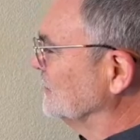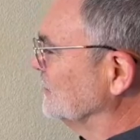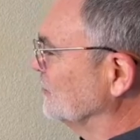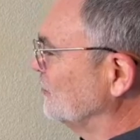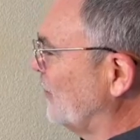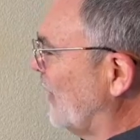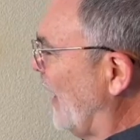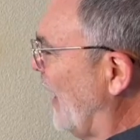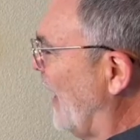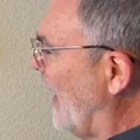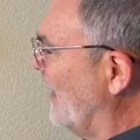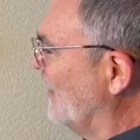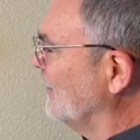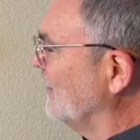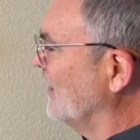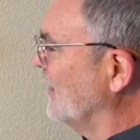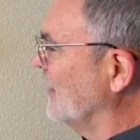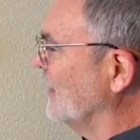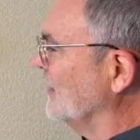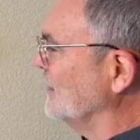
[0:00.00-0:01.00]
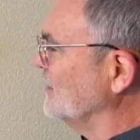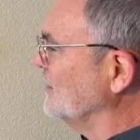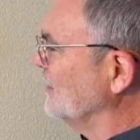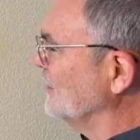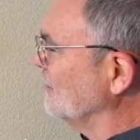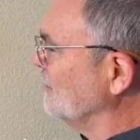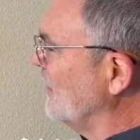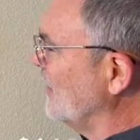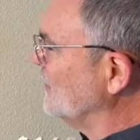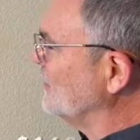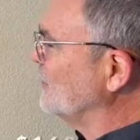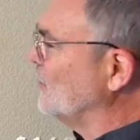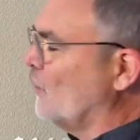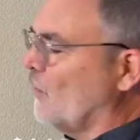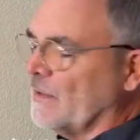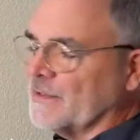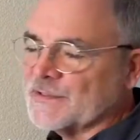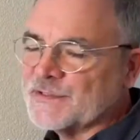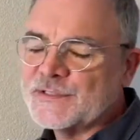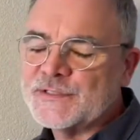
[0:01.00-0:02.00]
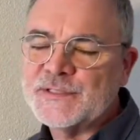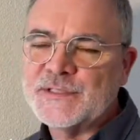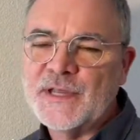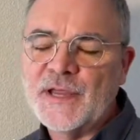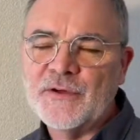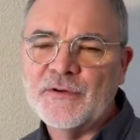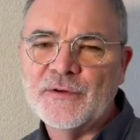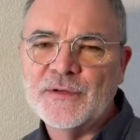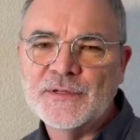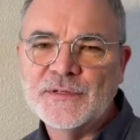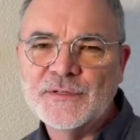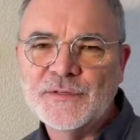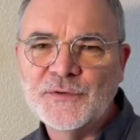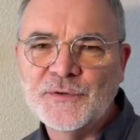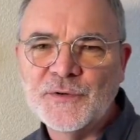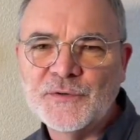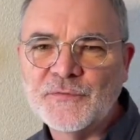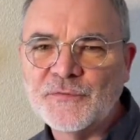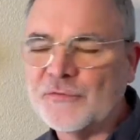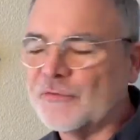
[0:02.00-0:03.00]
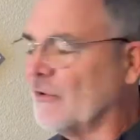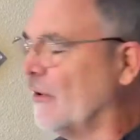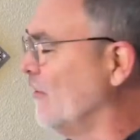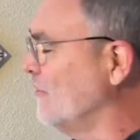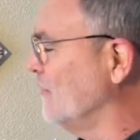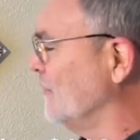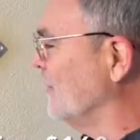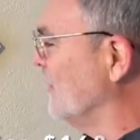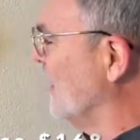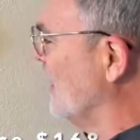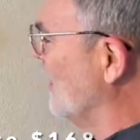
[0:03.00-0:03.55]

patterning. It just makes you want to stare into it forever,